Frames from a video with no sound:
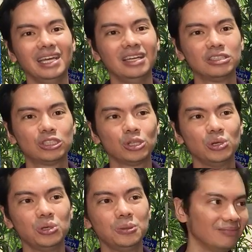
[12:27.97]

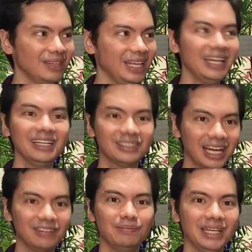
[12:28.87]
So it is
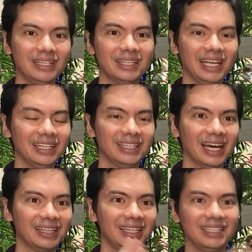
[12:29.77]
kind of a big thing
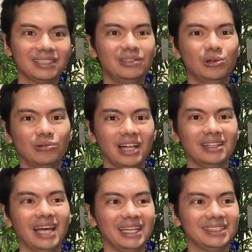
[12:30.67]
that these go well
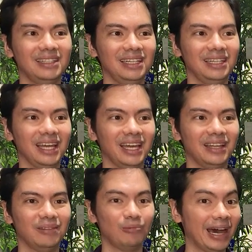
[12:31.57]
nicely
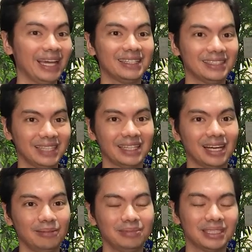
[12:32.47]
in white
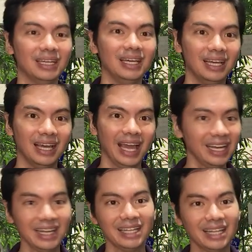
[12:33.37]
setups. And
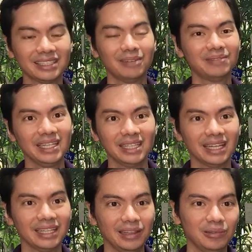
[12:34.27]
again, that's something
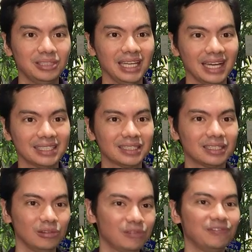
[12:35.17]
that
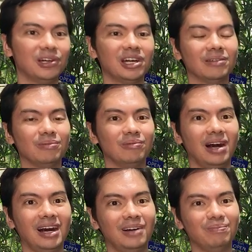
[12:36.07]
enthusiasts look for.
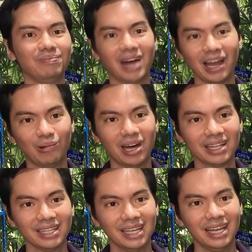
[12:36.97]
I
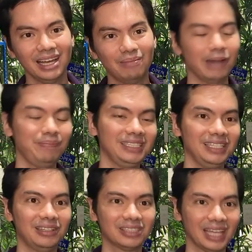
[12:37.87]
want my
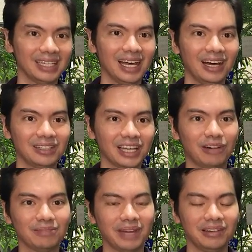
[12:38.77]
PC to stand out. I
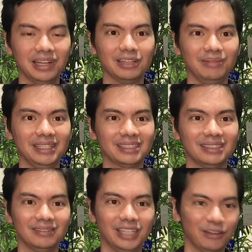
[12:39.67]
want my rig to be
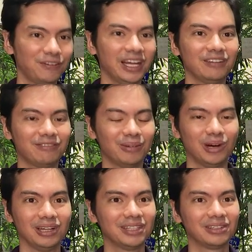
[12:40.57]
different from
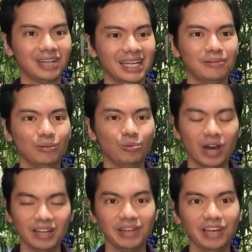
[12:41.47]
all of the rest.
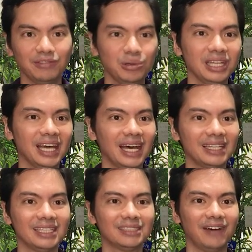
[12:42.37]
One way of doing
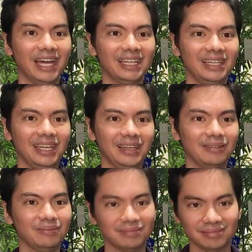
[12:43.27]
that is
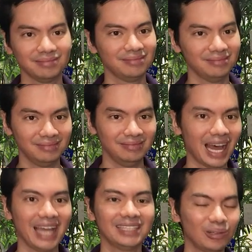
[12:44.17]
finding
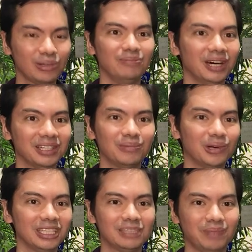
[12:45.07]
nice looking
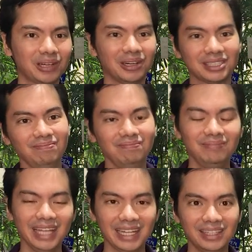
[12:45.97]
motherboards because
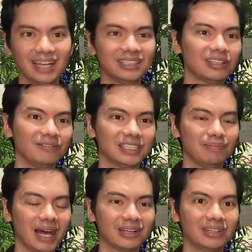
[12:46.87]
it does serve as a
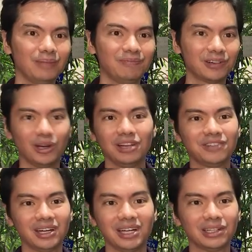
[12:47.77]
backdrop for all of
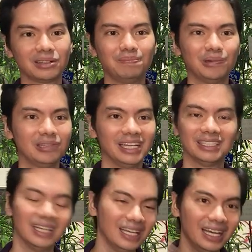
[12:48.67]
your other
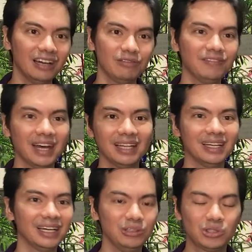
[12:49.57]
components. We've had
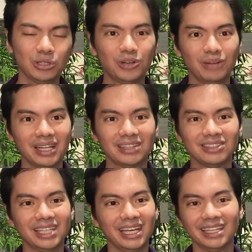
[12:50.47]
a YouTube commenter
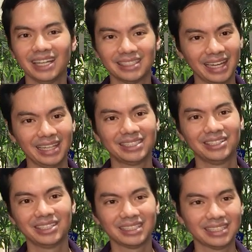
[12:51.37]
saying that aesthetics are
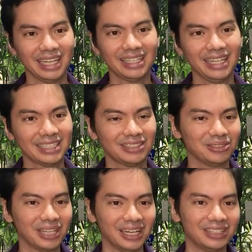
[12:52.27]
just aesthetics,
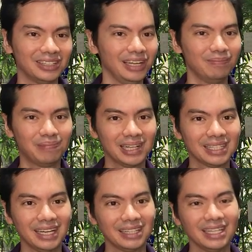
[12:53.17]
those aren't really
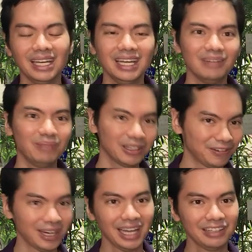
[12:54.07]
important. But
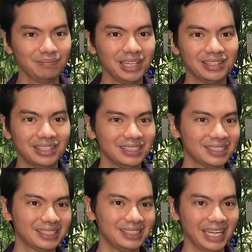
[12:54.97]
for a lot of
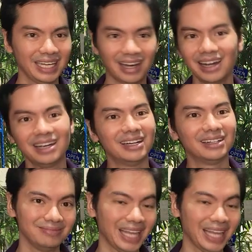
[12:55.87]
builders, they are.